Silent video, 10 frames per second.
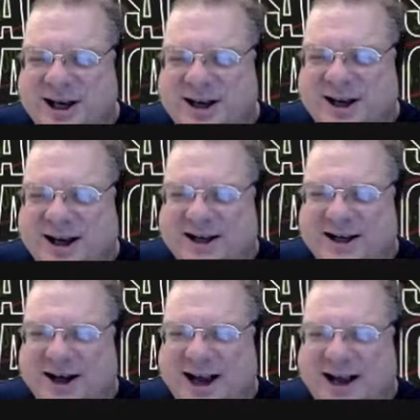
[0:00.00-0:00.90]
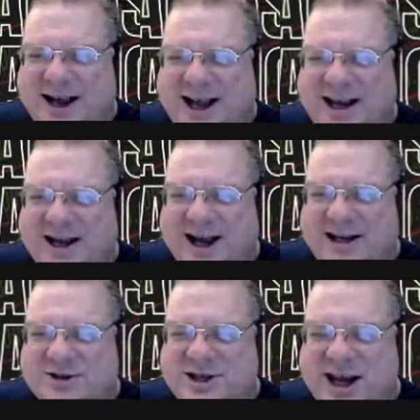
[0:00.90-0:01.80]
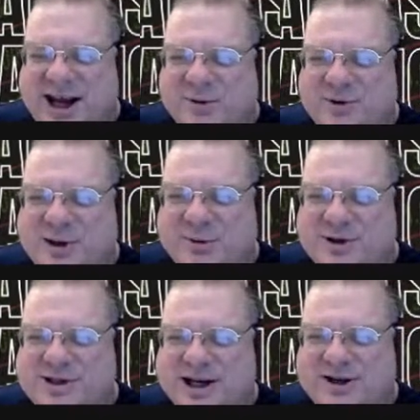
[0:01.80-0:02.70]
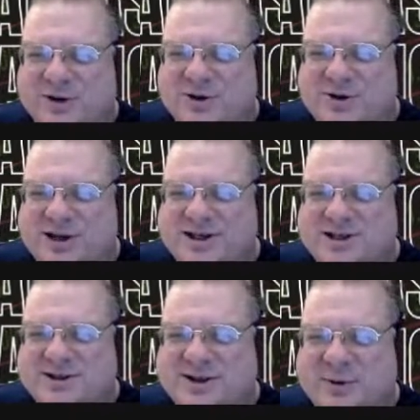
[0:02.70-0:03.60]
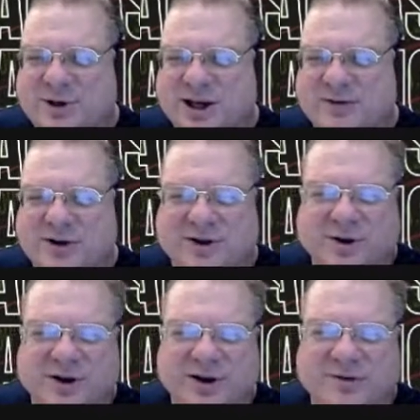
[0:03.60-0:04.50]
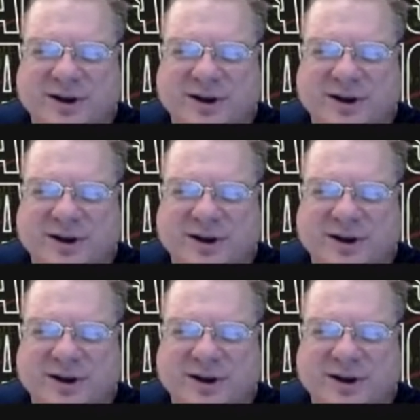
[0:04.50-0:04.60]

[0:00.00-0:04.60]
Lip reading: I used to hate it when people would say don't do this and then they wouldn't give an alternative.